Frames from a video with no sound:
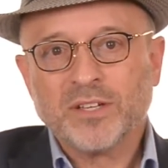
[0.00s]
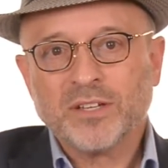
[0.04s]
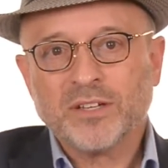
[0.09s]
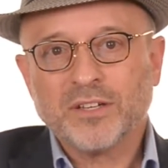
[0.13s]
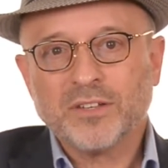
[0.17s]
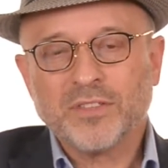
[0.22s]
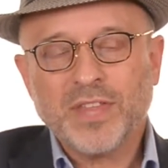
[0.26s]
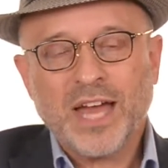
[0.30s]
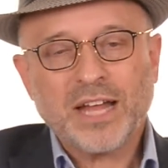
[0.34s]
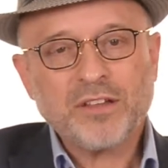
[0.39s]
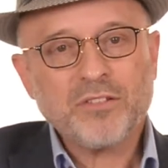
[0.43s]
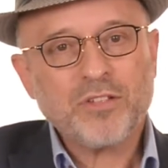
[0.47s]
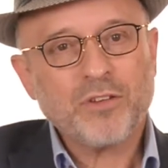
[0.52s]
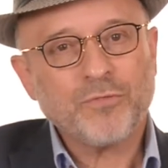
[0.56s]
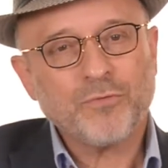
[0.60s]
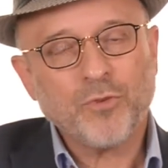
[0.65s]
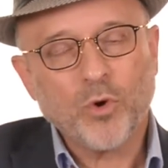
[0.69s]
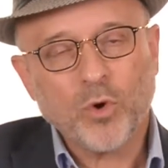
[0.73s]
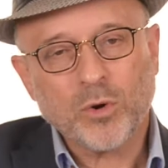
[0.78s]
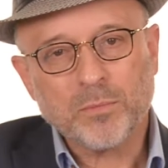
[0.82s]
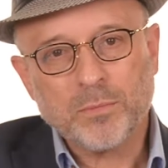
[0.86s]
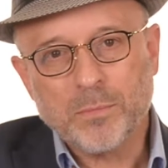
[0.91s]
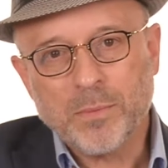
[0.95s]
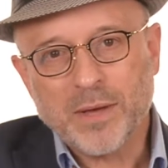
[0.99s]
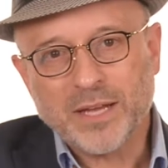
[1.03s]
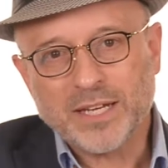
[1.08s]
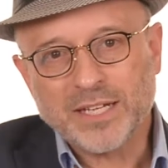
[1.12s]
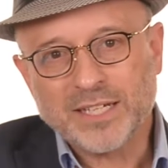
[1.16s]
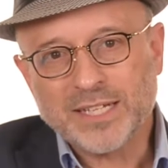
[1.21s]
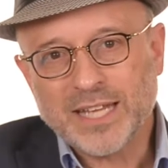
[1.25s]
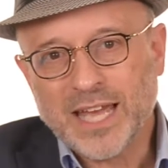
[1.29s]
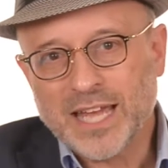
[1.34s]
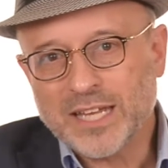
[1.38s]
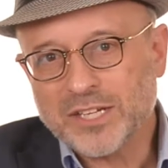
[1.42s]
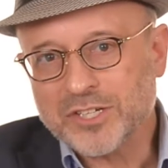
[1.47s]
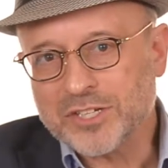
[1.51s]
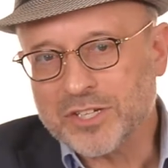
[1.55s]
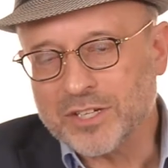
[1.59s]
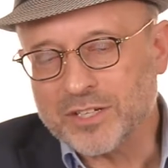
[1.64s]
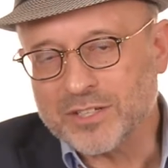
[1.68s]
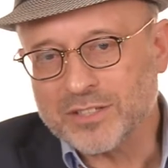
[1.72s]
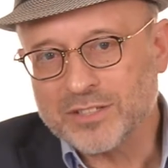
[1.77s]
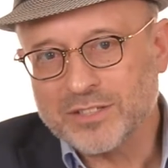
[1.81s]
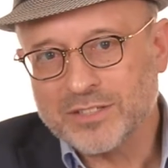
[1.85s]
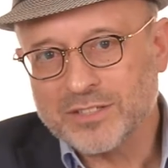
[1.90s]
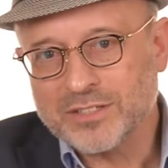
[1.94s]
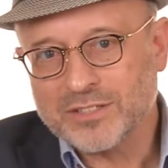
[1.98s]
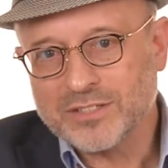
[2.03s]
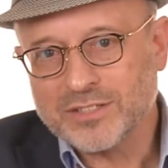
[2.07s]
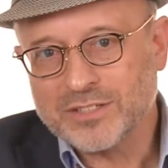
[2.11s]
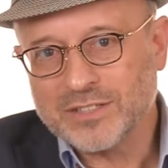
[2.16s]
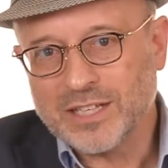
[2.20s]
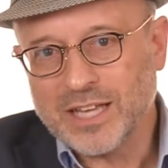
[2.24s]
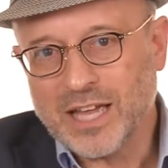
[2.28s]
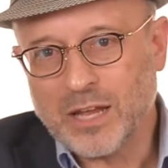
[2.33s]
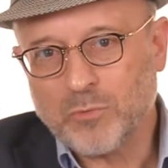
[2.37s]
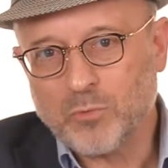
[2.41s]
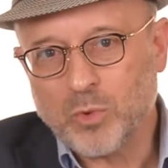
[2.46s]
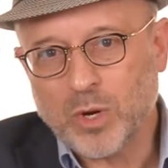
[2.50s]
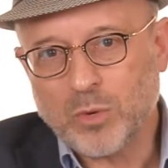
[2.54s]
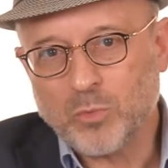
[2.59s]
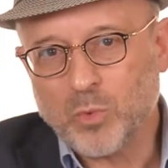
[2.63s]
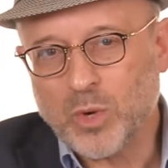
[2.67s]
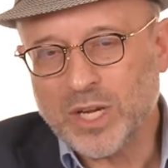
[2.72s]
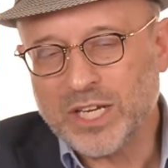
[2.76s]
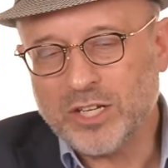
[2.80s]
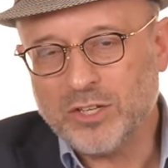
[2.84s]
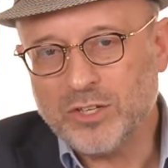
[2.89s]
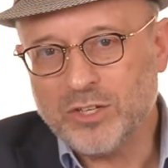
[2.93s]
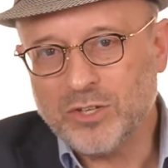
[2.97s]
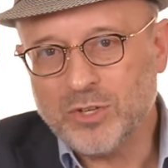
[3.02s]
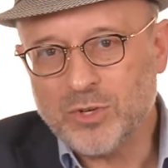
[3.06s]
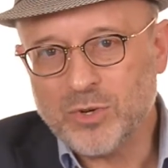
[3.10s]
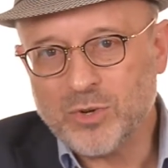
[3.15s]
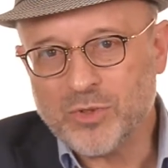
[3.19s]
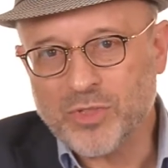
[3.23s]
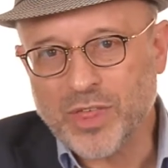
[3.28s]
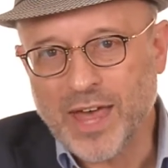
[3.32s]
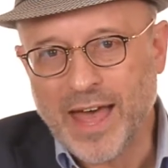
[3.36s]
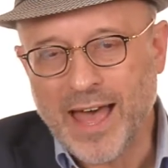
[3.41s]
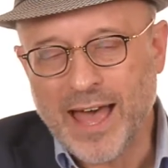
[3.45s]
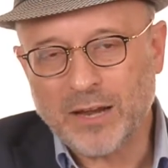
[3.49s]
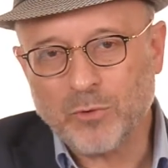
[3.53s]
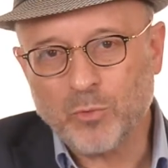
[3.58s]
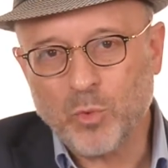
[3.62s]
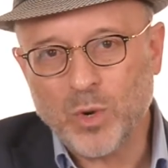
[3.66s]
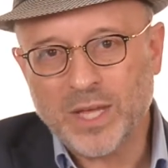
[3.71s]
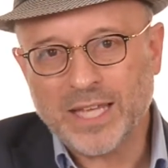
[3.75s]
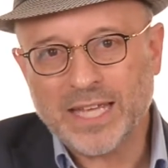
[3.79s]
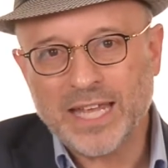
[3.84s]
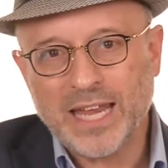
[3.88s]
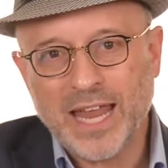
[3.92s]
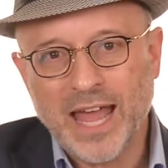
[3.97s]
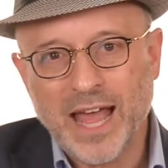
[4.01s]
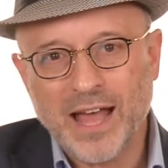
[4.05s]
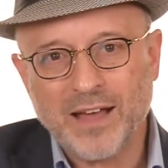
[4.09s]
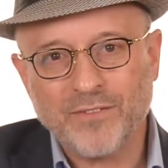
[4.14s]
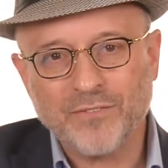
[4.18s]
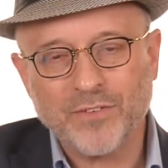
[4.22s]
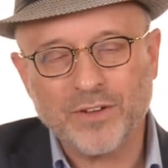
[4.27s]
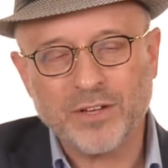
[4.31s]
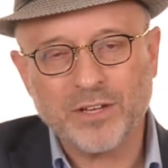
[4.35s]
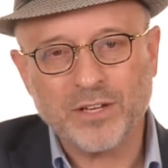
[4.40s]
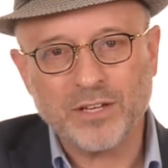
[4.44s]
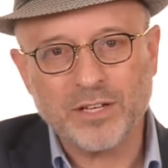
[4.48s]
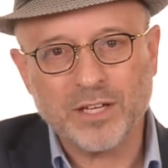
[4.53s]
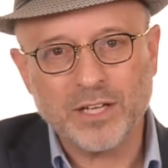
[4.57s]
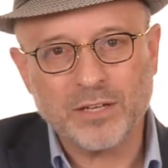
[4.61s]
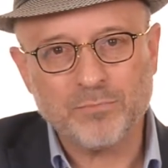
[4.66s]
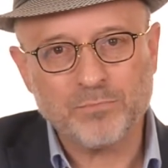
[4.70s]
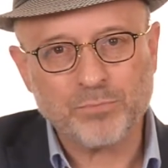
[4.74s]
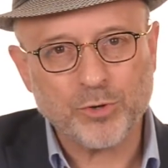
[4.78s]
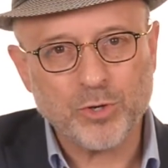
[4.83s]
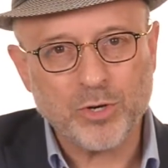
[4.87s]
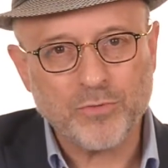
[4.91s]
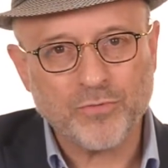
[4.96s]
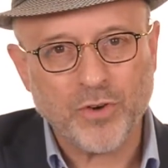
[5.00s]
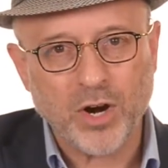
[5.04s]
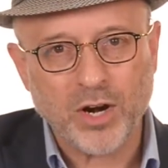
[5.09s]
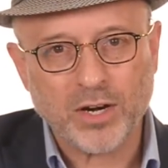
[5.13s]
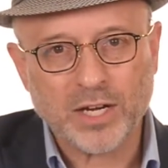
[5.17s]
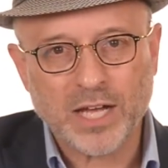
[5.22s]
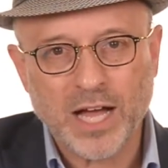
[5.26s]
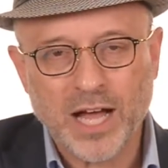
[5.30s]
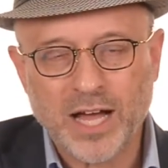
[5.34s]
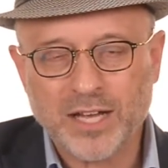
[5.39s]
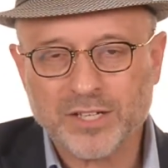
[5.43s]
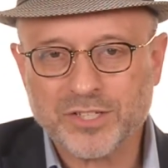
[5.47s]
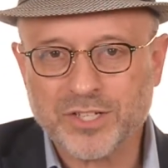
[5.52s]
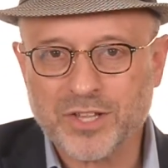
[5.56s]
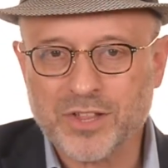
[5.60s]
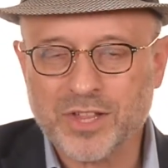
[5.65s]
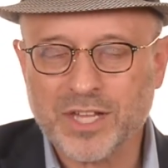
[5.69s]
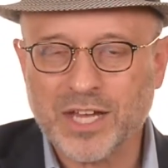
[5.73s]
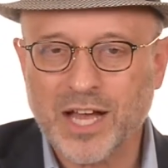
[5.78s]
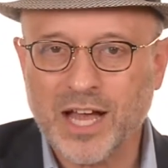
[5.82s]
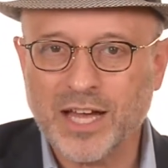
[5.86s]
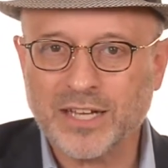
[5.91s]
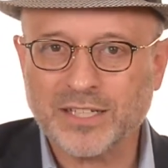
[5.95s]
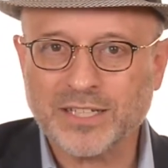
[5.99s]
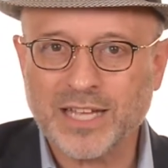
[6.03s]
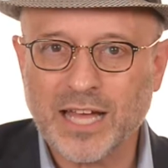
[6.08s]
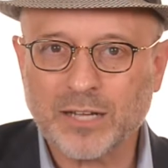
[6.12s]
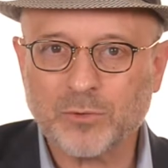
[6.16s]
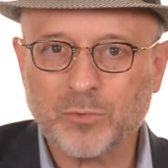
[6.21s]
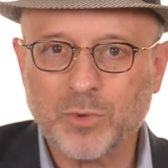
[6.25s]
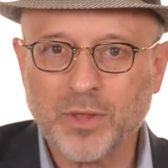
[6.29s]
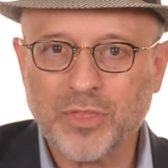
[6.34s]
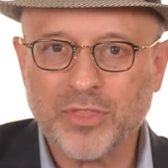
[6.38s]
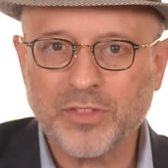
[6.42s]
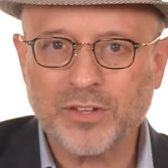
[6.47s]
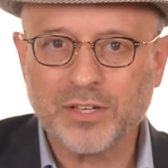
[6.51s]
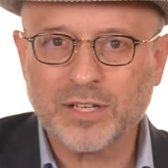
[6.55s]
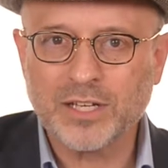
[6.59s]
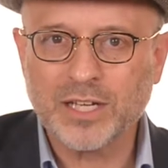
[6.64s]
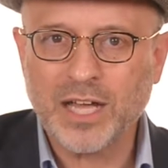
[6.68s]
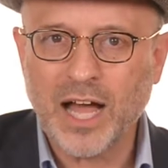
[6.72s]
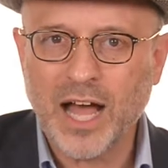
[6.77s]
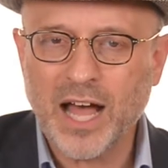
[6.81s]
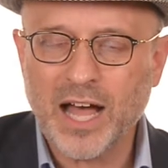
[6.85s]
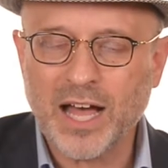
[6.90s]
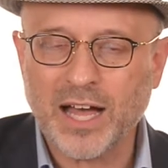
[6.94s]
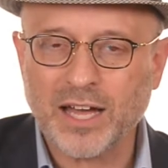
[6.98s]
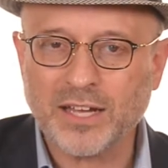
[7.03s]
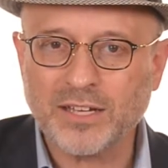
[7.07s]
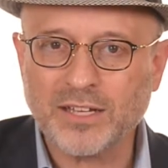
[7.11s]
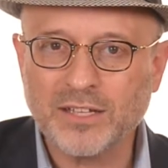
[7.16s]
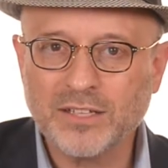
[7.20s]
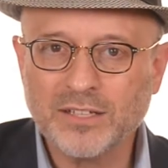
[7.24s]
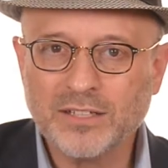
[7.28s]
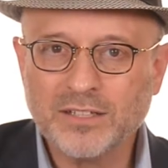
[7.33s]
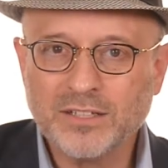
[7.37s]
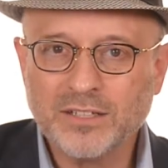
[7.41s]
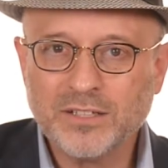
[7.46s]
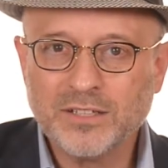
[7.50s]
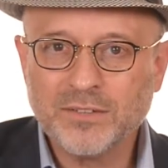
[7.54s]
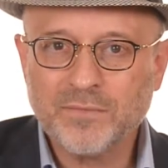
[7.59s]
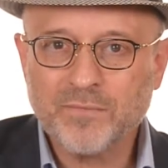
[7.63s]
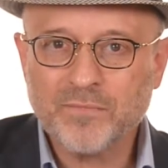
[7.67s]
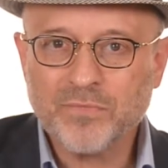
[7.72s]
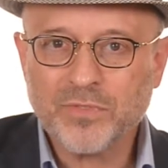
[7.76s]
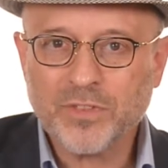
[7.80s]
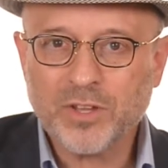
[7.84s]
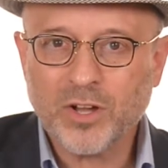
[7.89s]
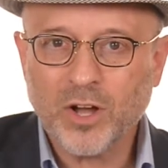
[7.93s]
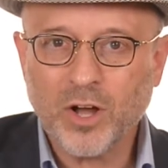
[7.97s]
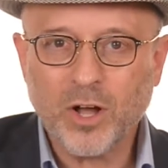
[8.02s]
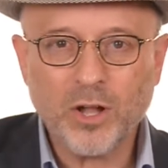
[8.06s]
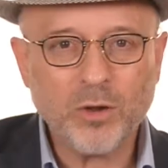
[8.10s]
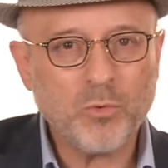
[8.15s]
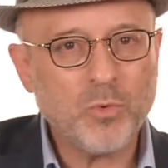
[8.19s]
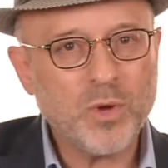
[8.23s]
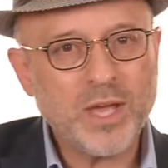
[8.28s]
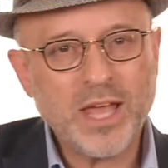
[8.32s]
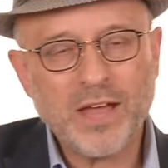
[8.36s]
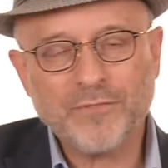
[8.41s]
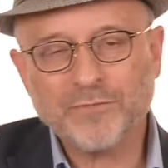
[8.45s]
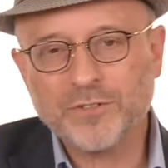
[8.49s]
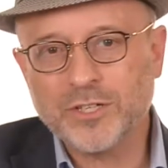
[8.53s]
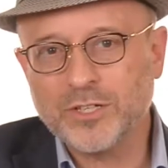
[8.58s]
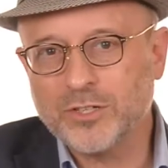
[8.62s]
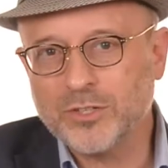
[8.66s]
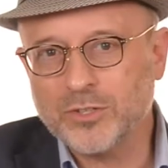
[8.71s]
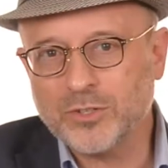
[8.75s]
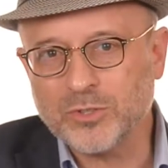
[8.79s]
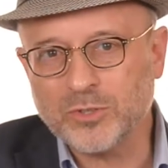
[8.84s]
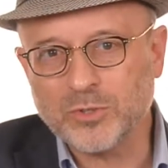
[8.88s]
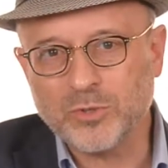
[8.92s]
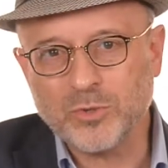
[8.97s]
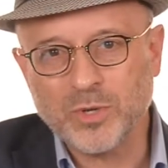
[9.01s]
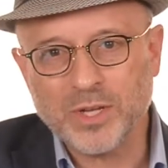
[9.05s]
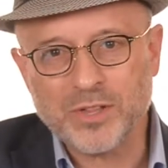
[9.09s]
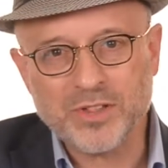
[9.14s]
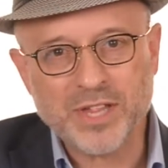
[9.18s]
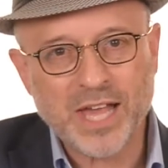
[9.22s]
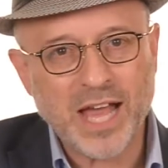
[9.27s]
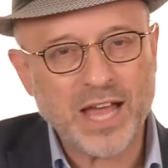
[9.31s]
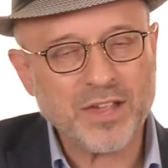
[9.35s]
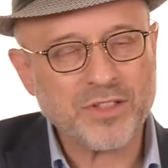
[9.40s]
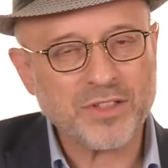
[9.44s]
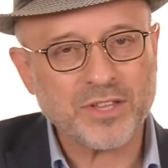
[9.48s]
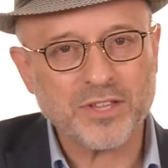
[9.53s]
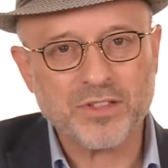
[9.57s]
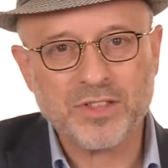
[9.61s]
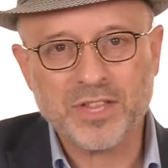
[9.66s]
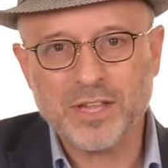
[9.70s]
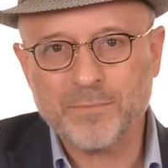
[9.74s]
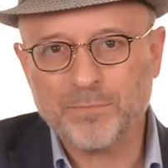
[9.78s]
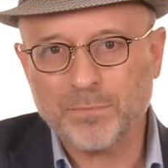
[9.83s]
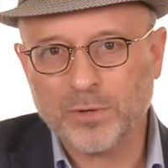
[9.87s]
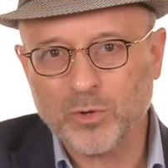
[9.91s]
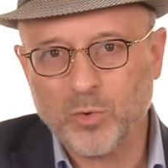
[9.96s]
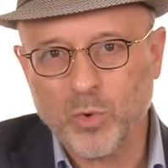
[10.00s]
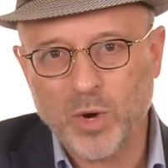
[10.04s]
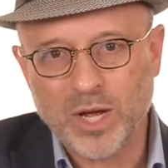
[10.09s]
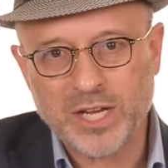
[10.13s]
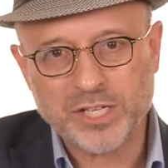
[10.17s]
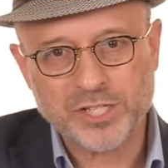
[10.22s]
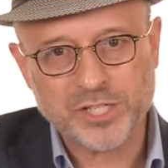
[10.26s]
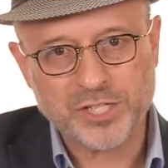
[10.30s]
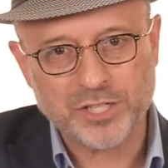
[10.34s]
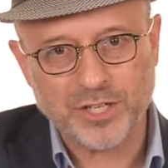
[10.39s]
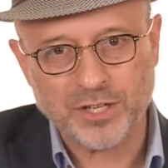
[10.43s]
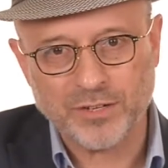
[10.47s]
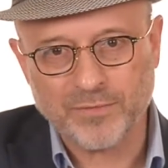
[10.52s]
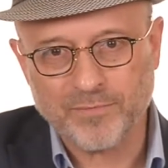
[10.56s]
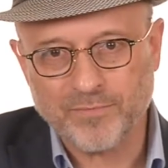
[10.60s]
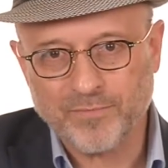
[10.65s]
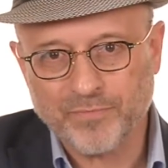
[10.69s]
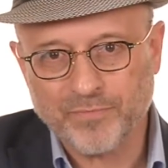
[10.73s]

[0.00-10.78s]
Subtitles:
That's a form of meditation. And when we do that, we can improve our conscious contact with God. All we have to do is ask a simple question.